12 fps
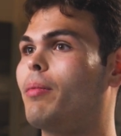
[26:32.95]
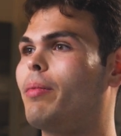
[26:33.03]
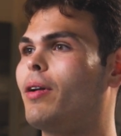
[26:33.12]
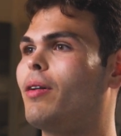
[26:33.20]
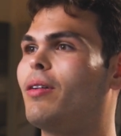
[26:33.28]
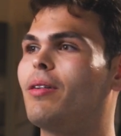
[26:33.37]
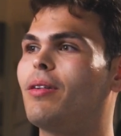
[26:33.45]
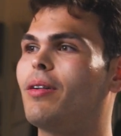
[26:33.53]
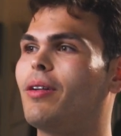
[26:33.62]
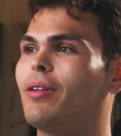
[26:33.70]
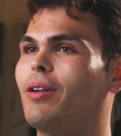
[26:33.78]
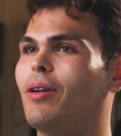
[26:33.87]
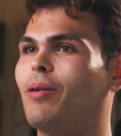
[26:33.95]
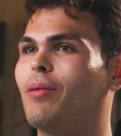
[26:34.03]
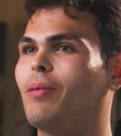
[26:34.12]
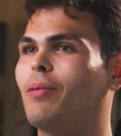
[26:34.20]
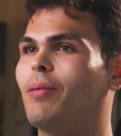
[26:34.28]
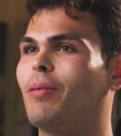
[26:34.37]
But, you
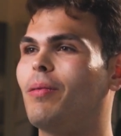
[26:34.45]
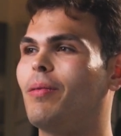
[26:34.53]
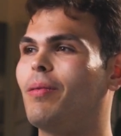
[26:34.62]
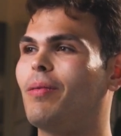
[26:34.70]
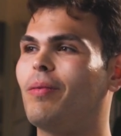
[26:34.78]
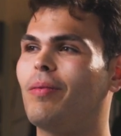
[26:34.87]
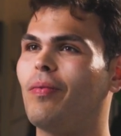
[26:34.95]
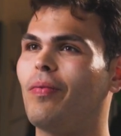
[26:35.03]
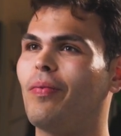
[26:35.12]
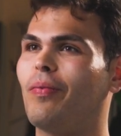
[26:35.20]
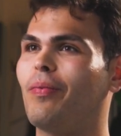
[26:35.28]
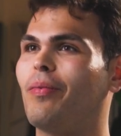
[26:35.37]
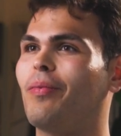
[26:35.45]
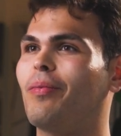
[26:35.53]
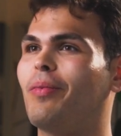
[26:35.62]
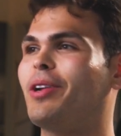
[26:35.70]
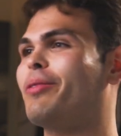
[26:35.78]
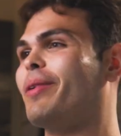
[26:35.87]
know,
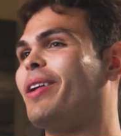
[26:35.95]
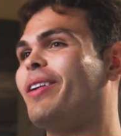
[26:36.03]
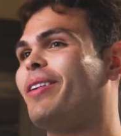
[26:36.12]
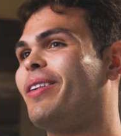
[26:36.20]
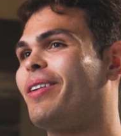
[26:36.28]
money's money.